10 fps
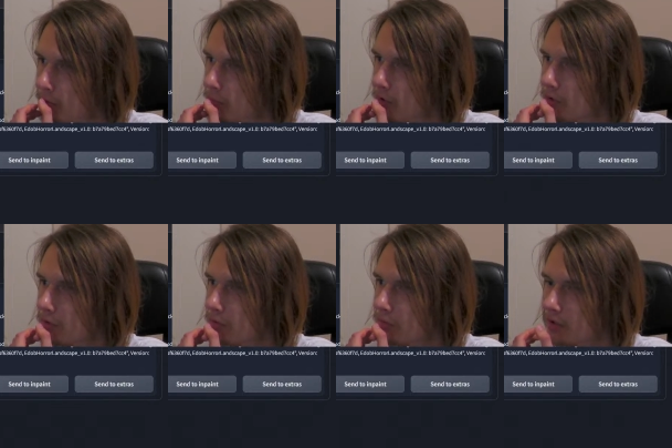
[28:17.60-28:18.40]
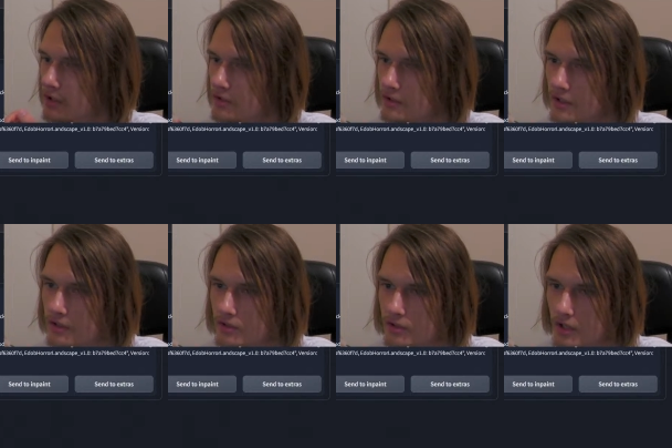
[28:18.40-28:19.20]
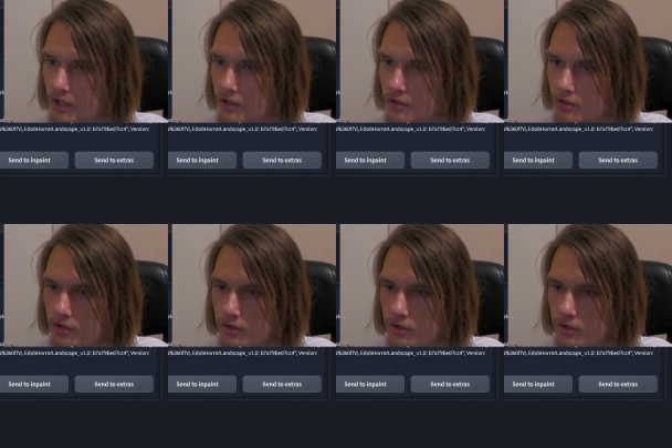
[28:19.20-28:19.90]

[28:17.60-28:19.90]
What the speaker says: Whoa, what is it that changed?